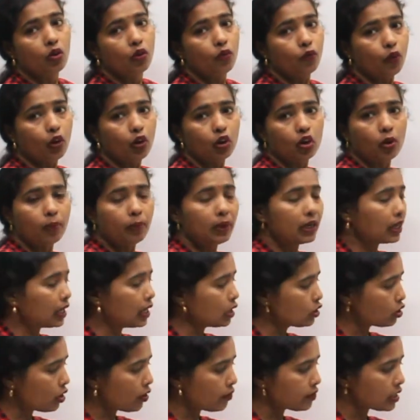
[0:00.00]
For
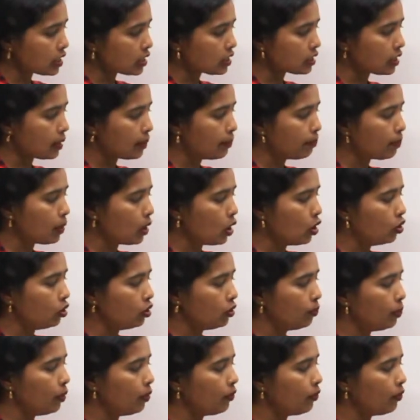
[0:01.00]
nomenclature of such compound,